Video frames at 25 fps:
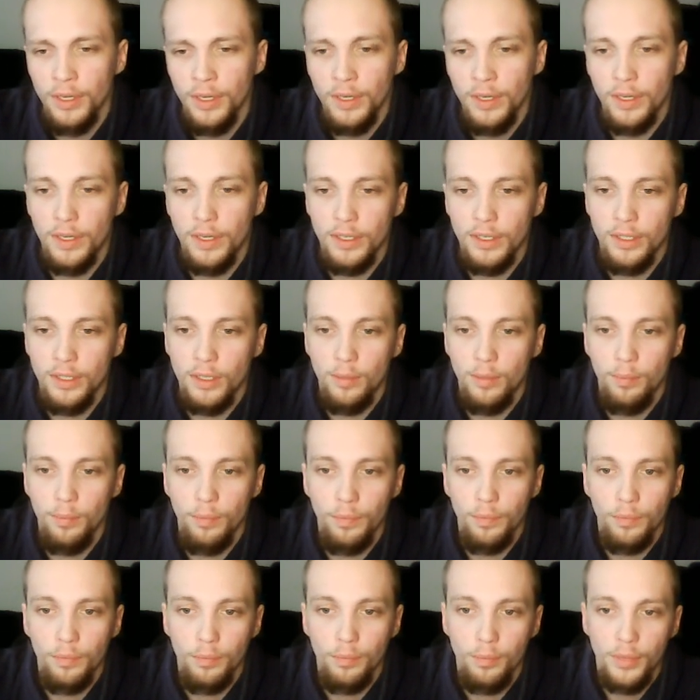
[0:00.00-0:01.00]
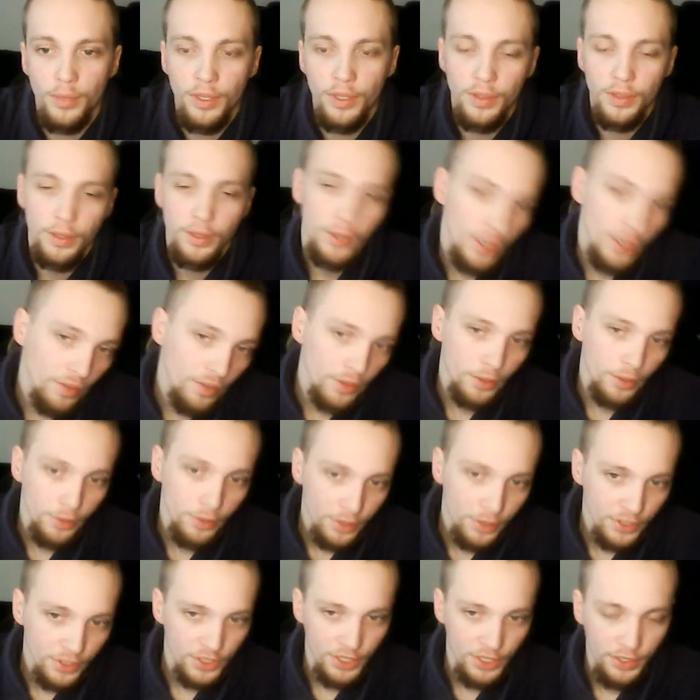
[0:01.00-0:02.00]
But they all have their
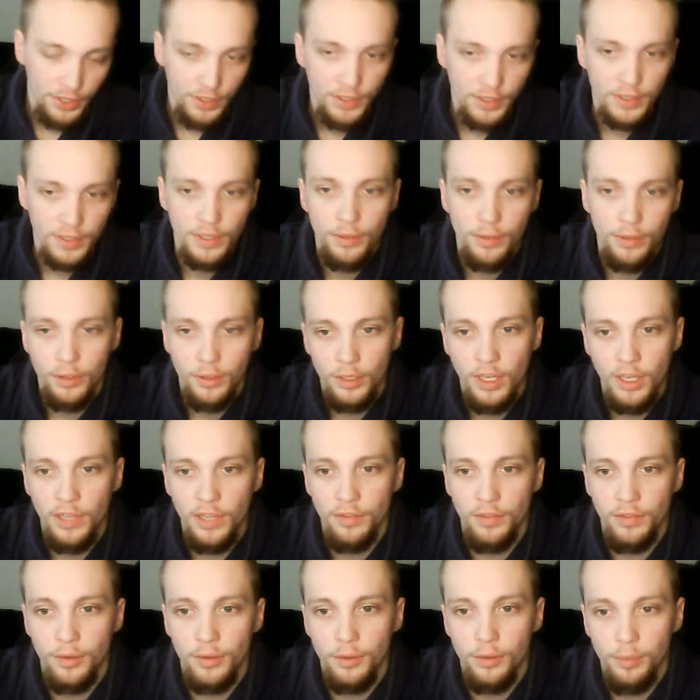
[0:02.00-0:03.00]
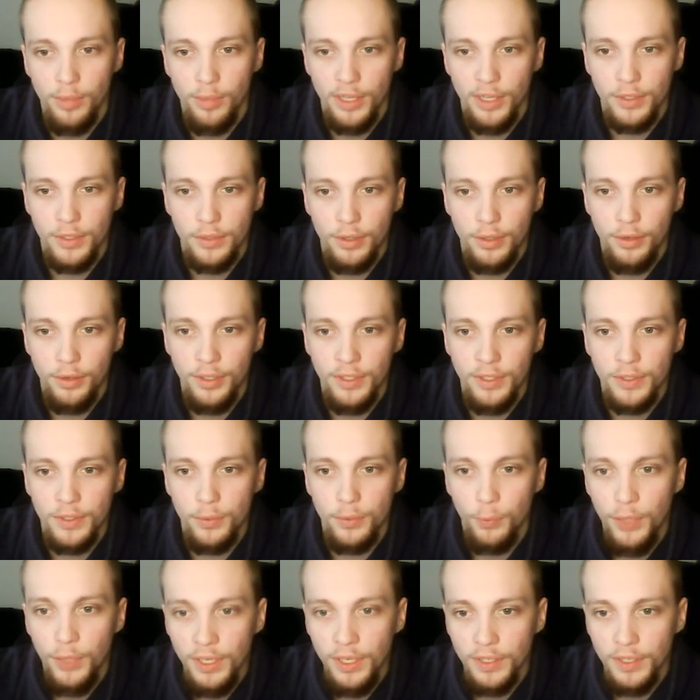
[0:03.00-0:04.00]
own genders, they all have their own backstories,
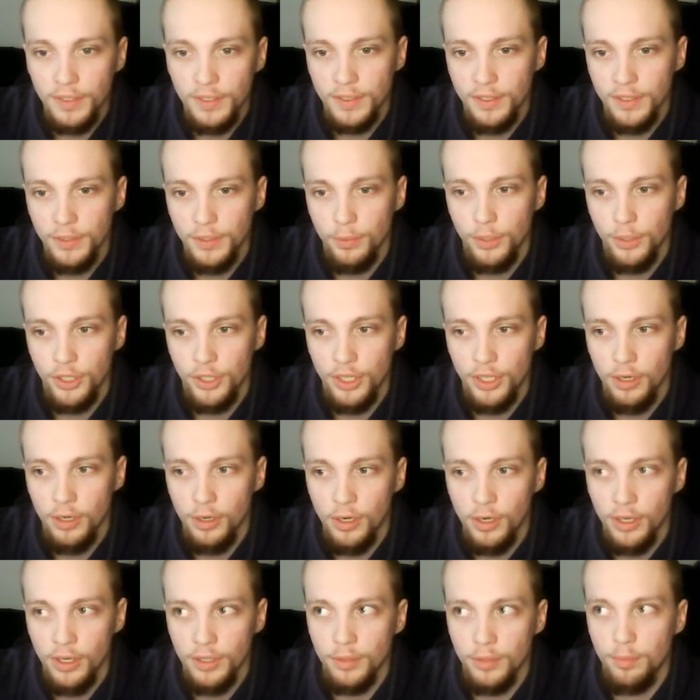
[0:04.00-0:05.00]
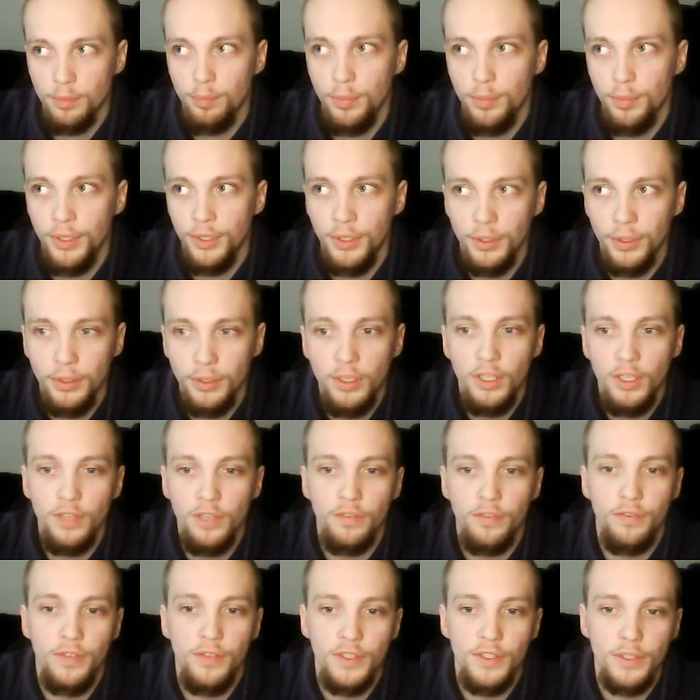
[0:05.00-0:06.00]
weaknesses which are not purely
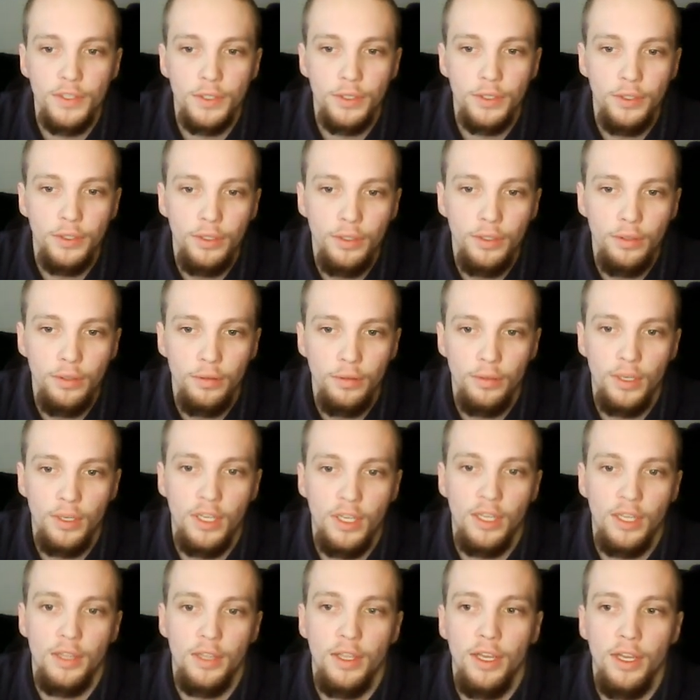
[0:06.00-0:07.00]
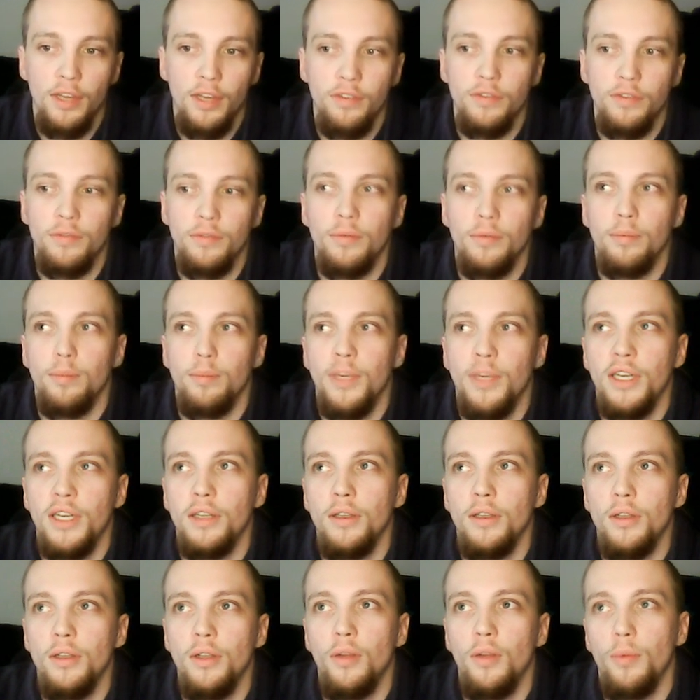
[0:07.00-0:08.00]
physical, like they have
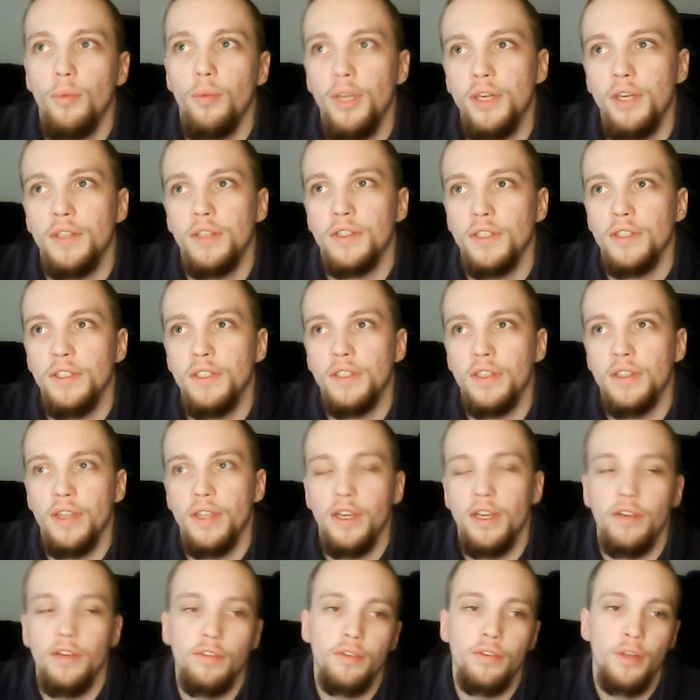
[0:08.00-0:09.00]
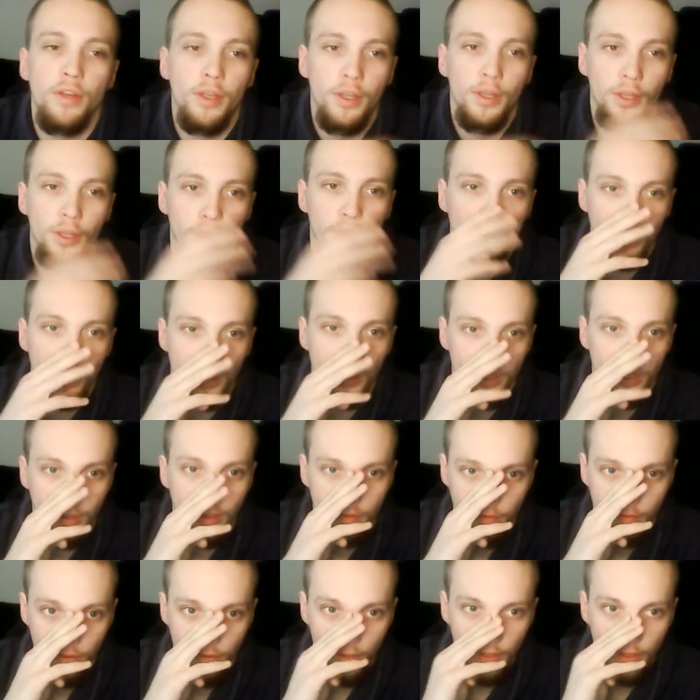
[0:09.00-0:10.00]
mental weaknesses, they have
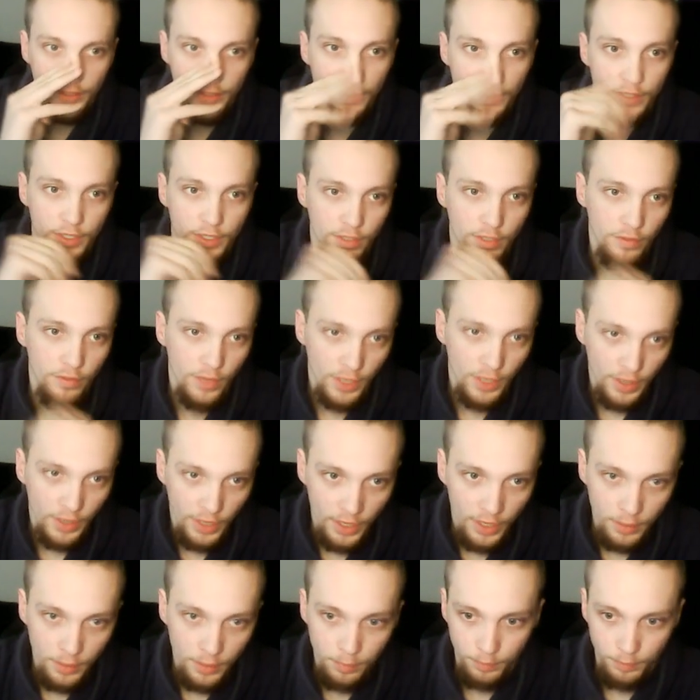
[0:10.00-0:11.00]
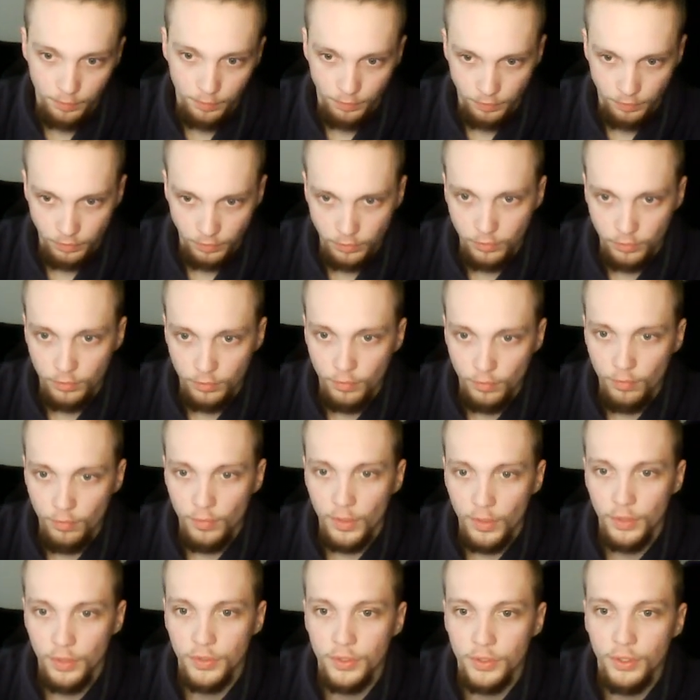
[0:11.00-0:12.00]
faults and stuff like that.
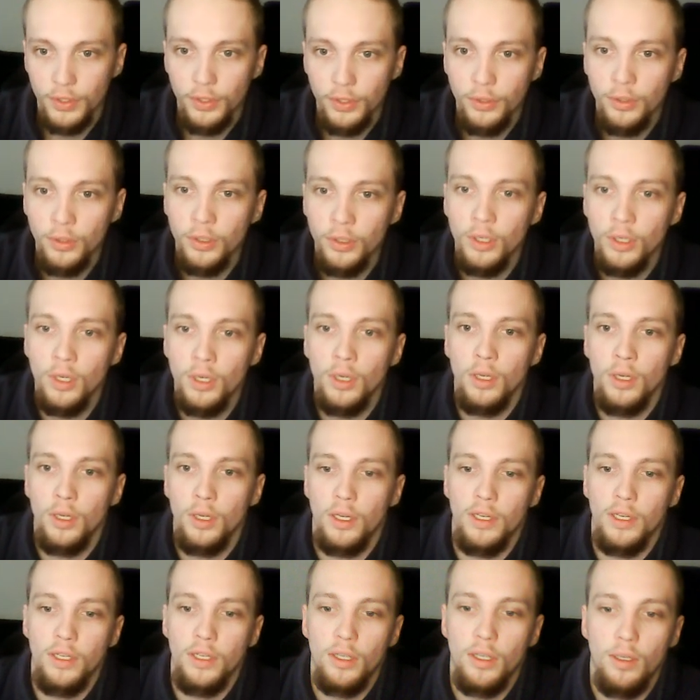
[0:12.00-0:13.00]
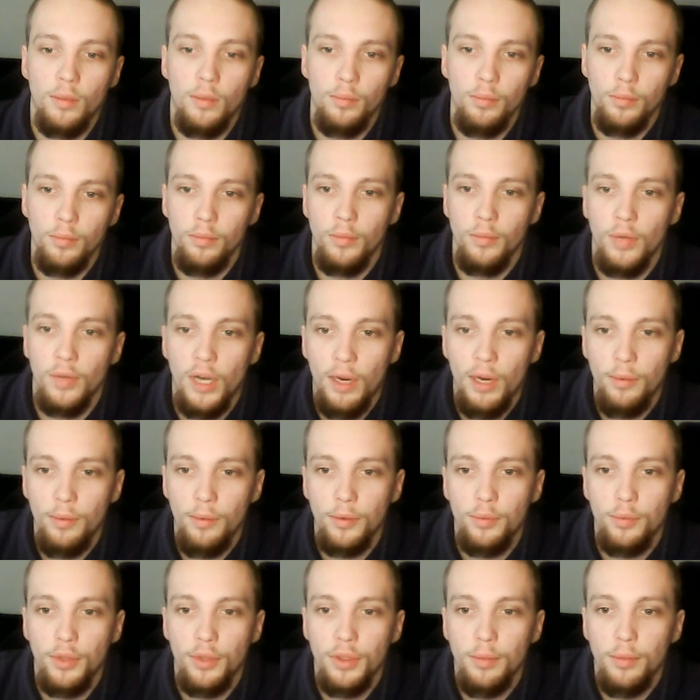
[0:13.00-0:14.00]
So I
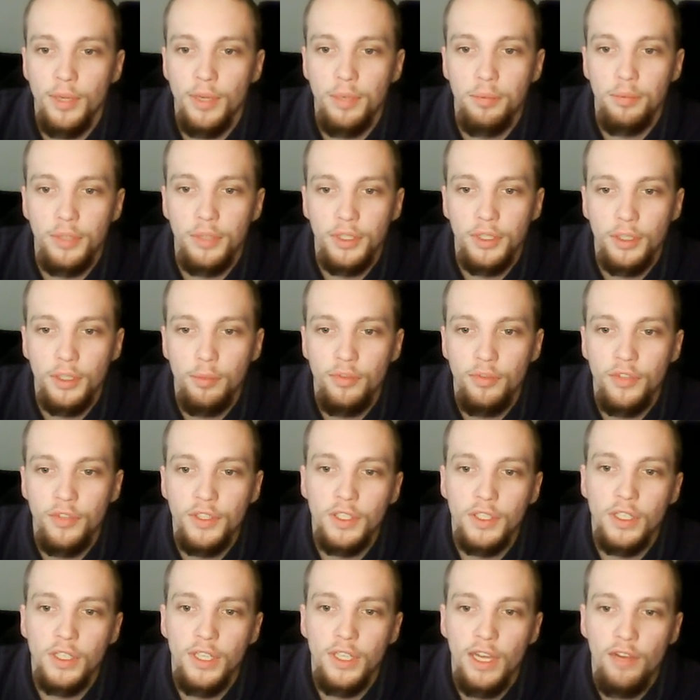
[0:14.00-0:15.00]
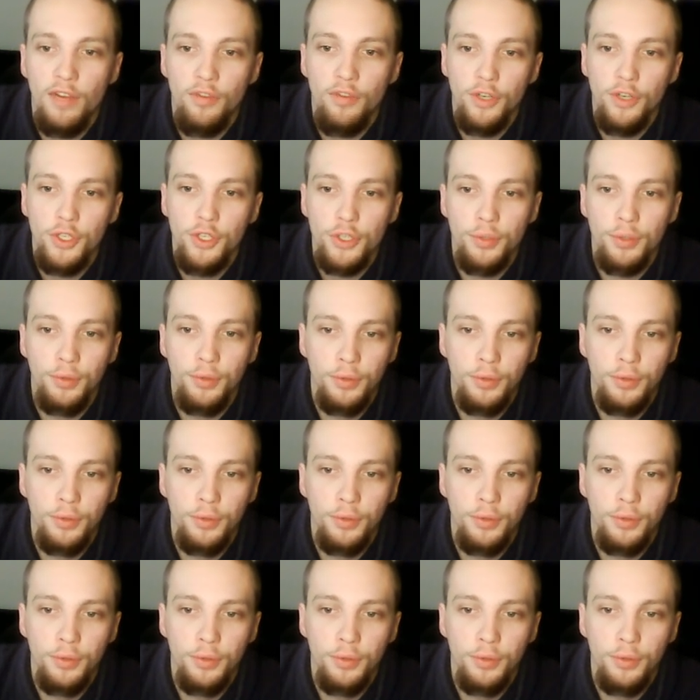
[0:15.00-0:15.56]
would put them at befittingly average,